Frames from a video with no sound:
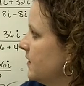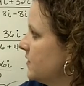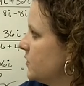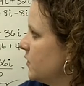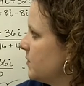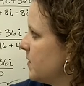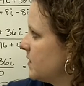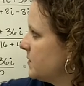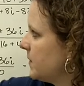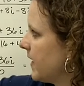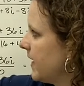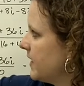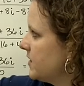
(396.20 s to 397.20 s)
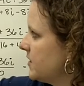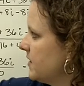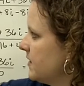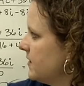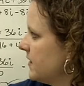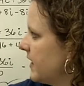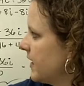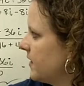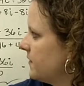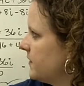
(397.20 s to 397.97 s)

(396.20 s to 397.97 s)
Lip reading: Do your multiplication, negative